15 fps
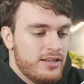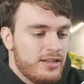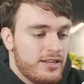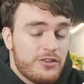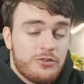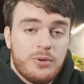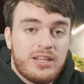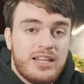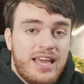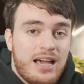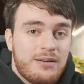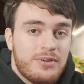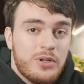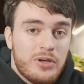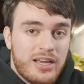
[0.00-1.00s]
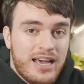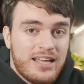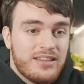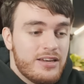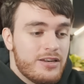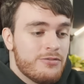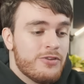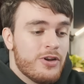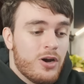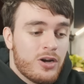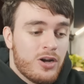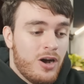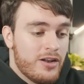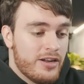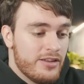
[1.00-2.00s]
Let's quickly have a look at the different
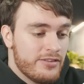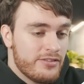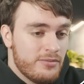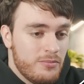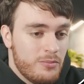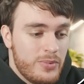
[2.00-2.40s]
arcanas.